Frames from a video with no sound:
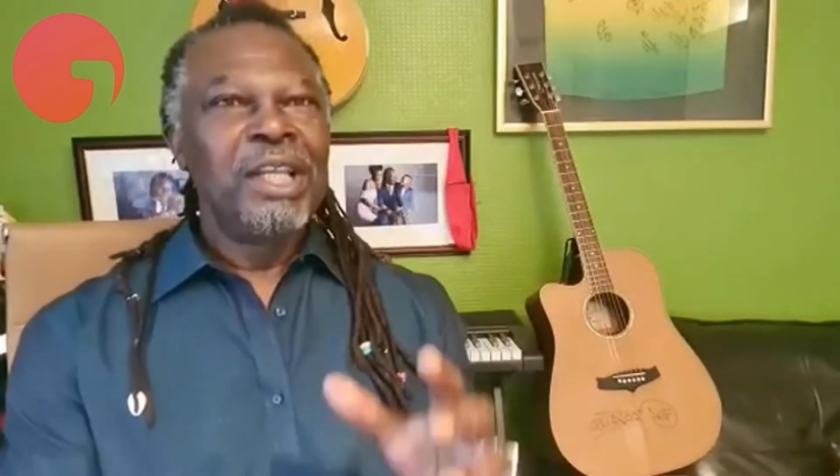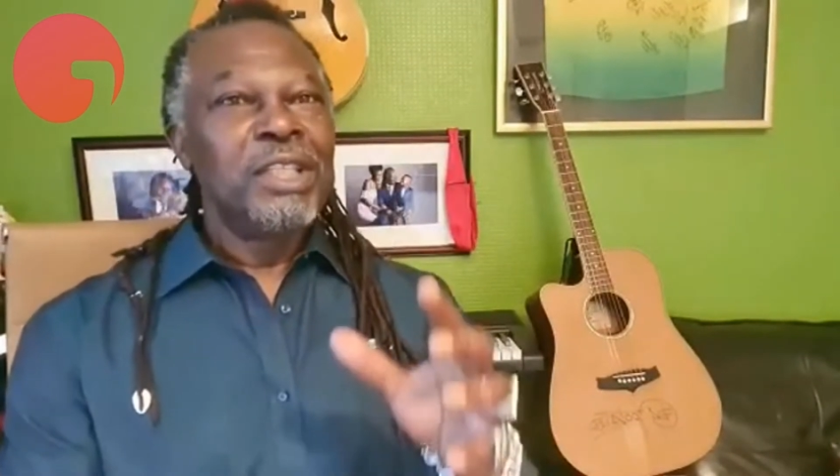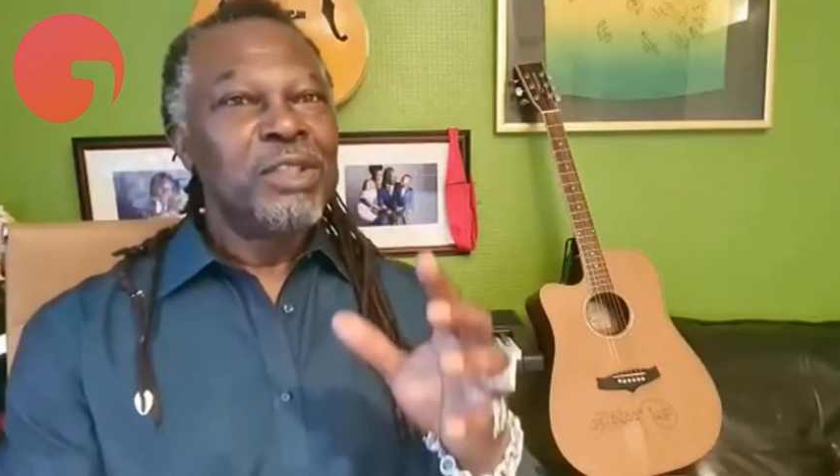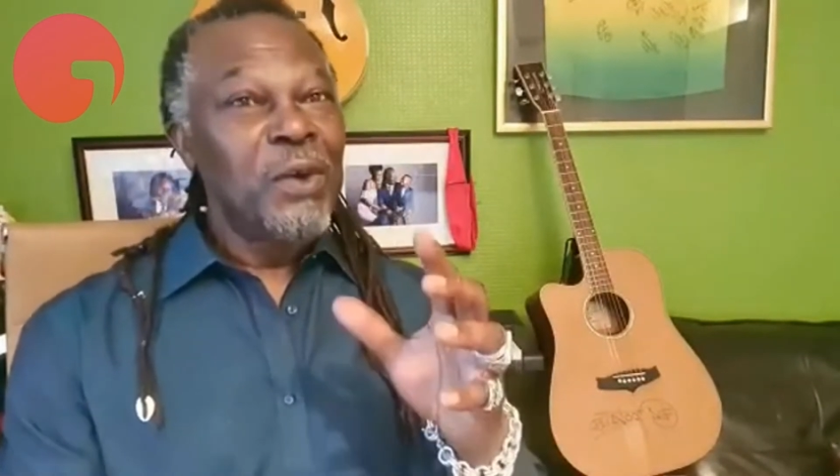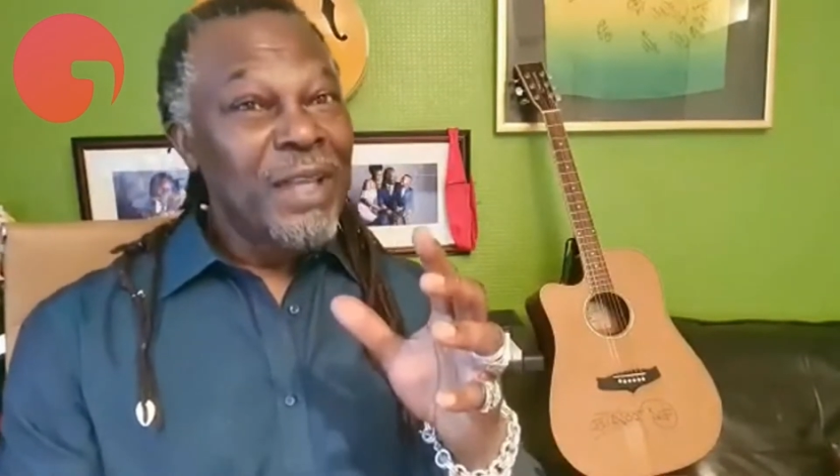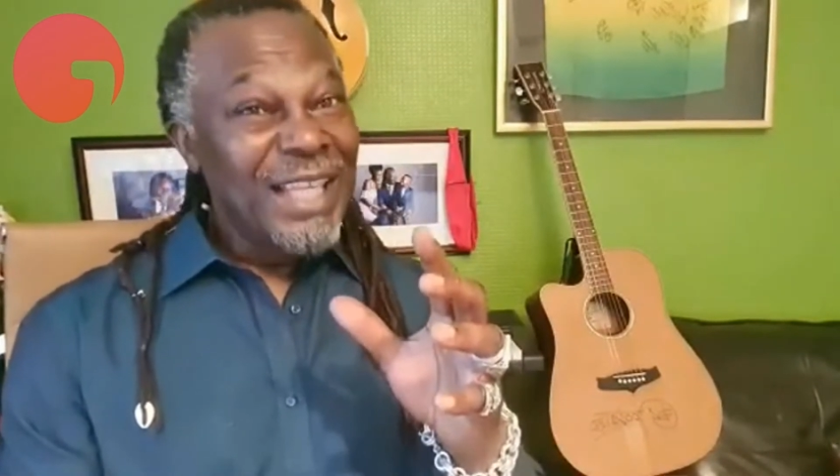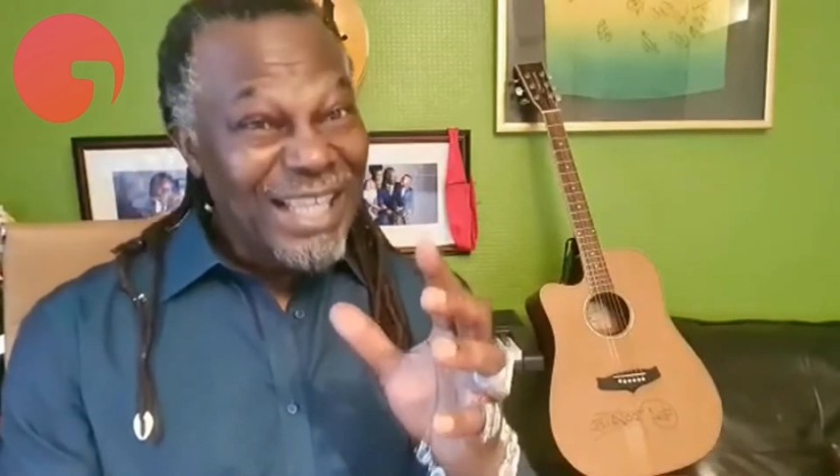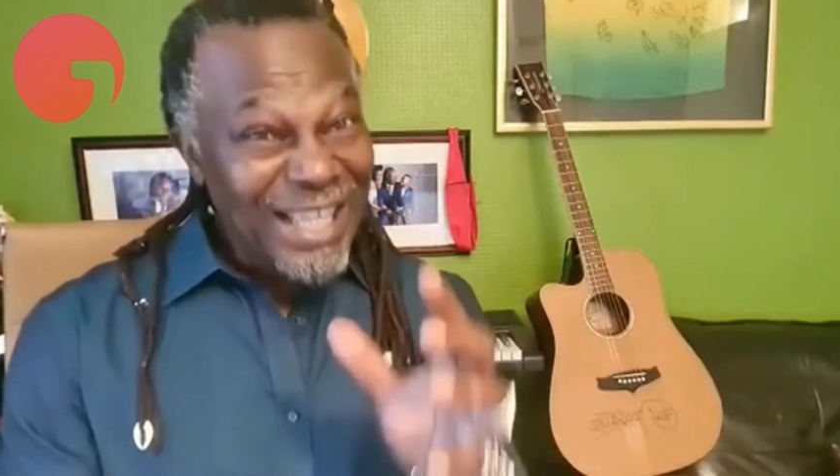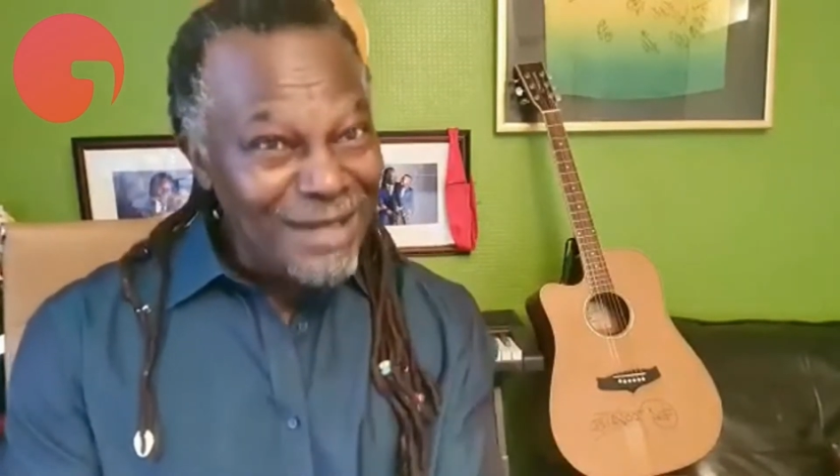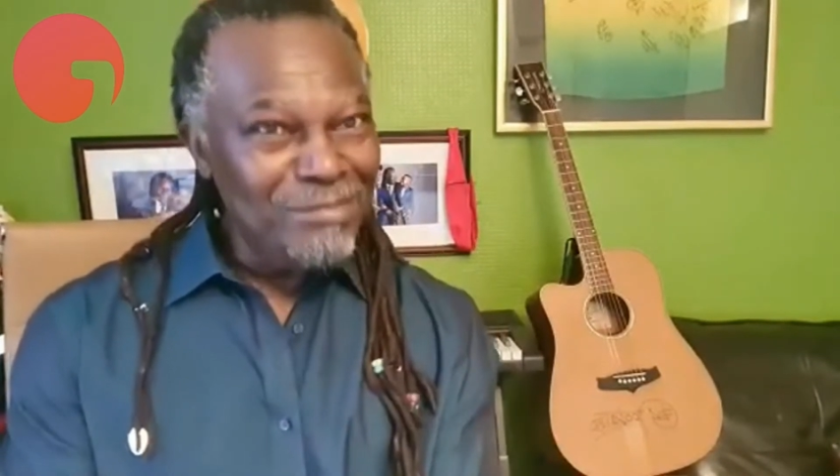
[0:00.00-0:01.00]
So
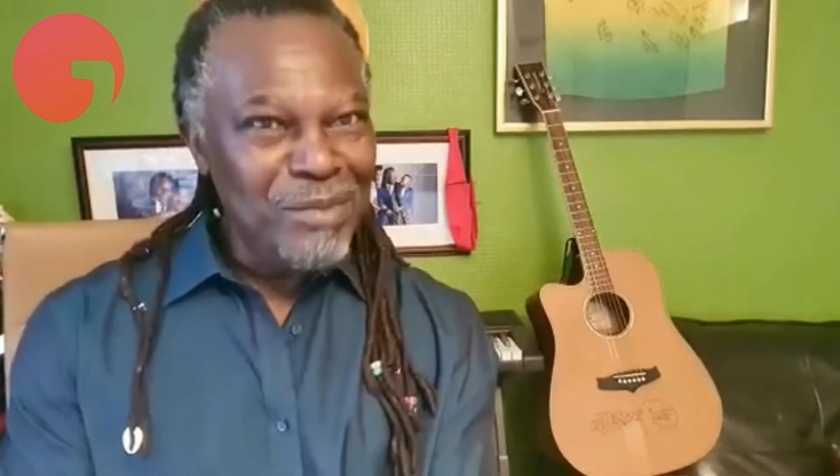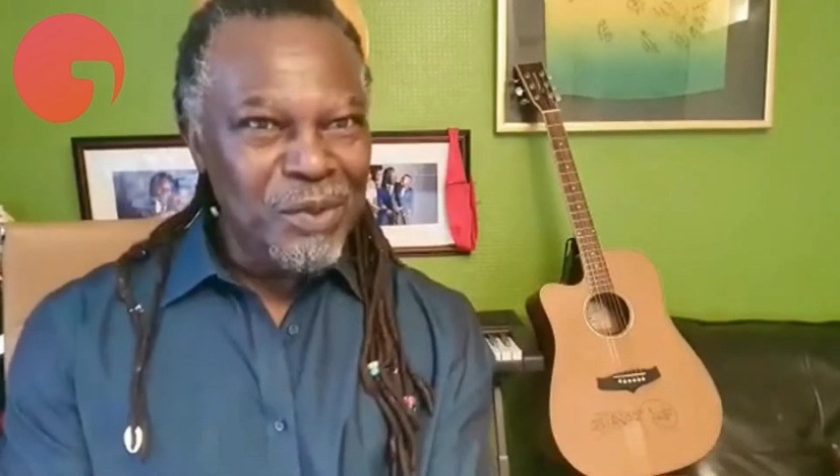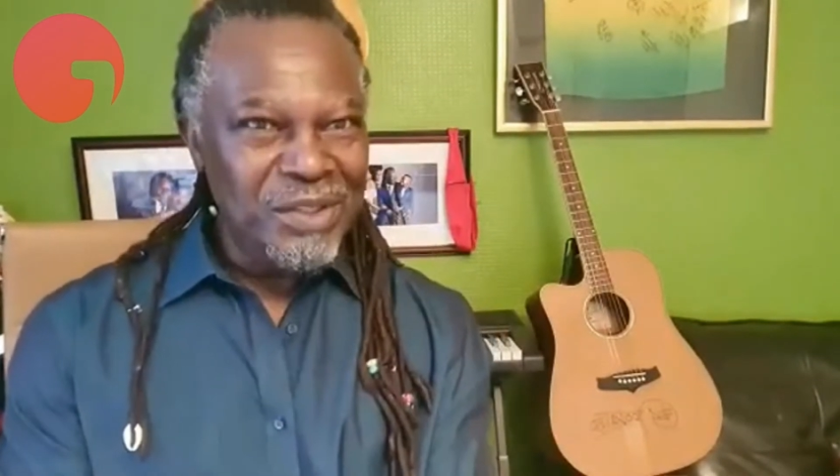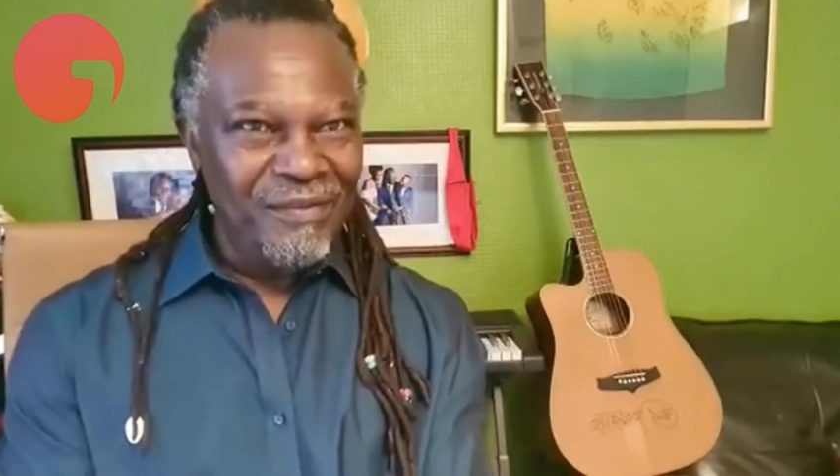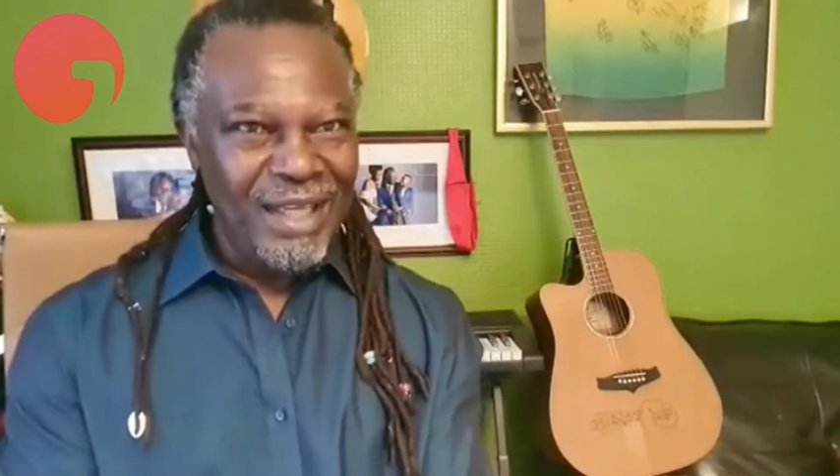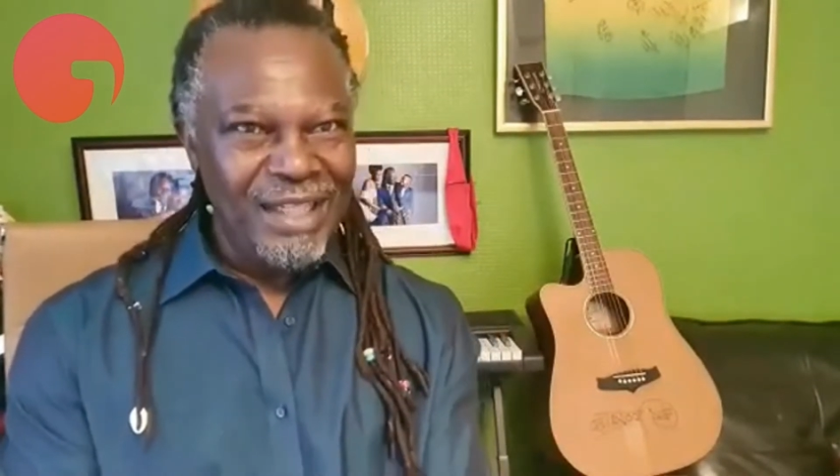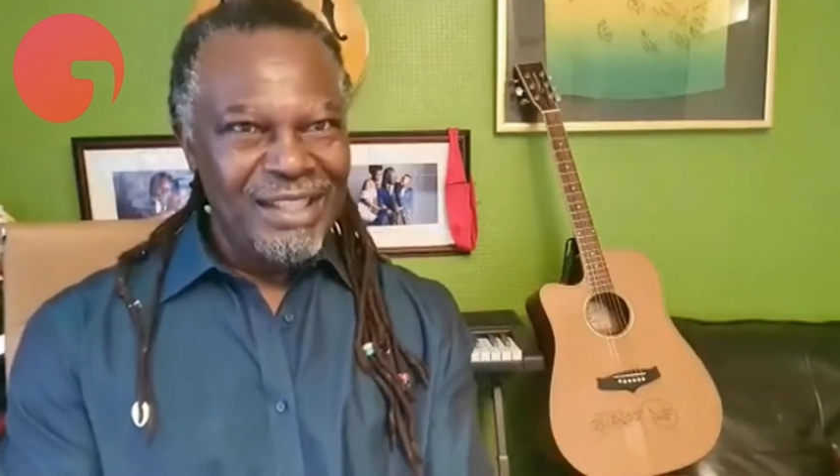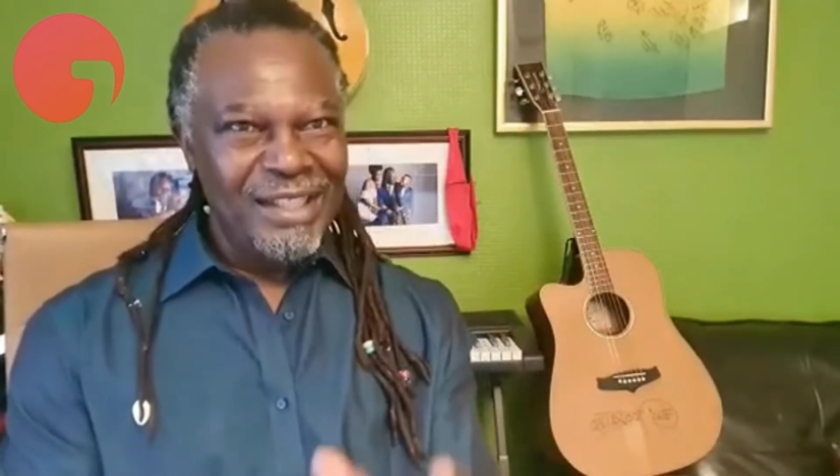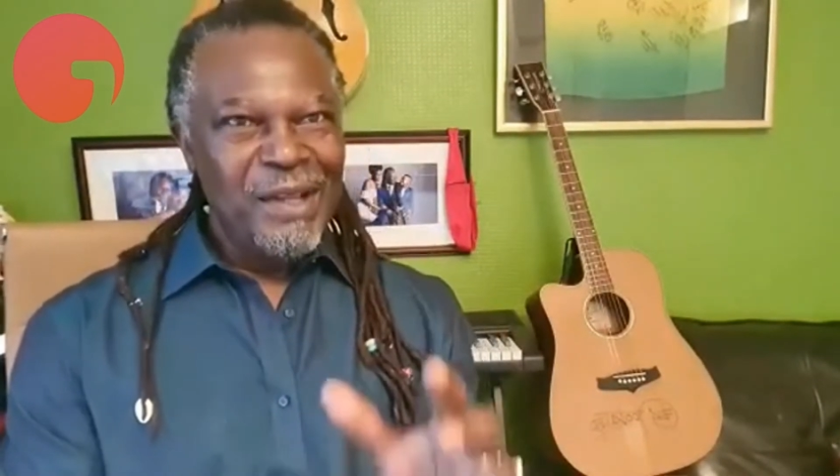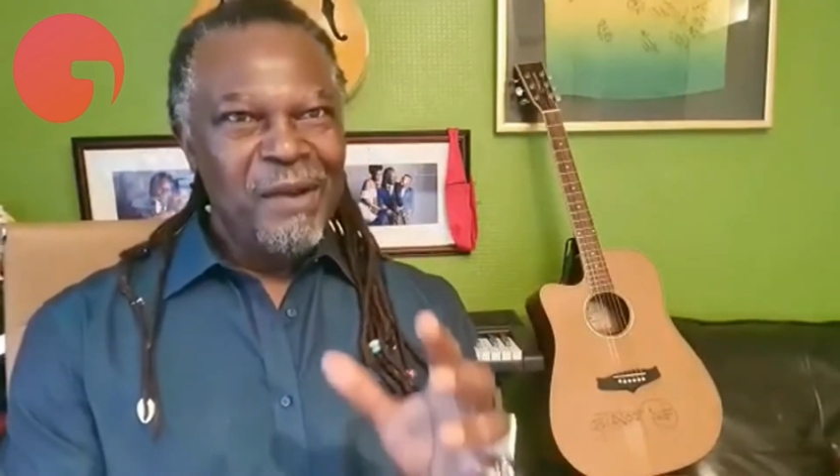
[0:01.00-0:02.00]
get motivated.